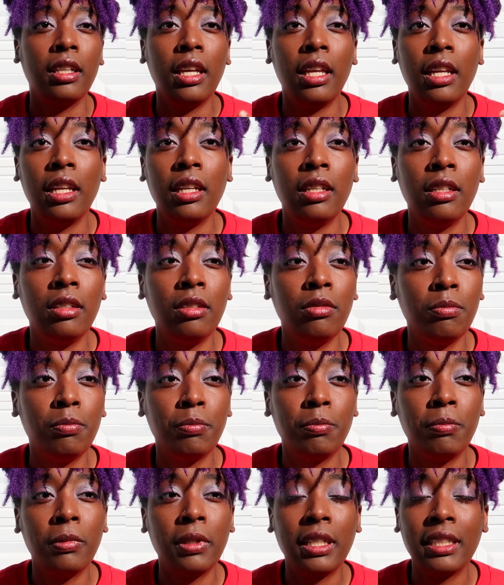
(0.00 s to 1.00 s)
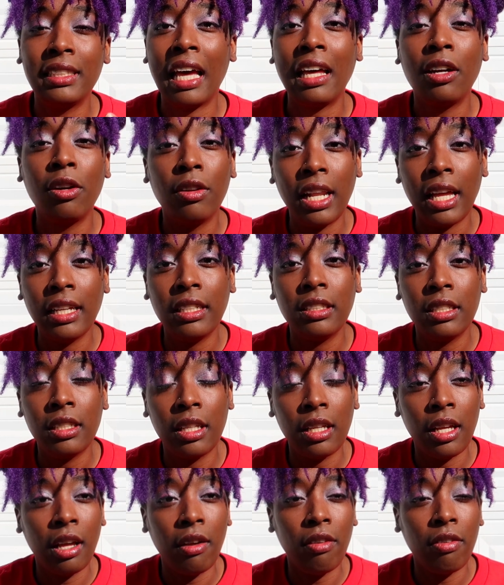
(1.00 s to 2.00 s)
getting, cause I don't like
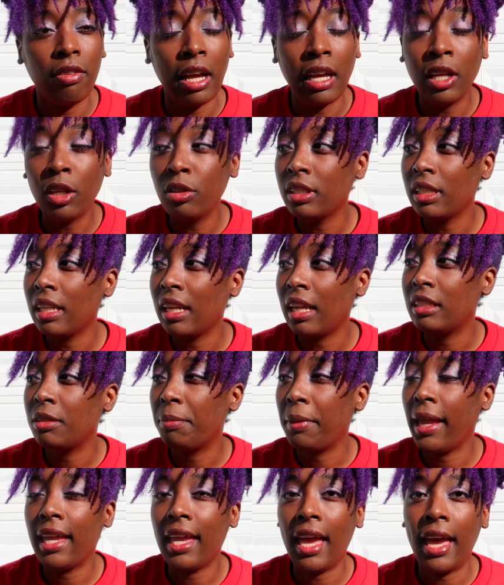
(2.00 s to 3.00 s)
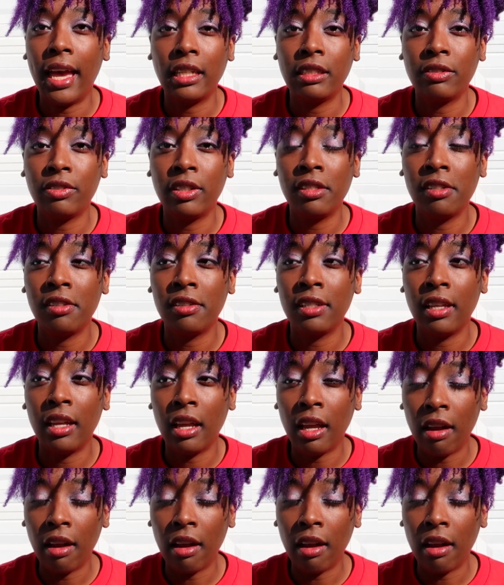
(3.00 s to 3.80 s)
to, I usually like to pay cash for,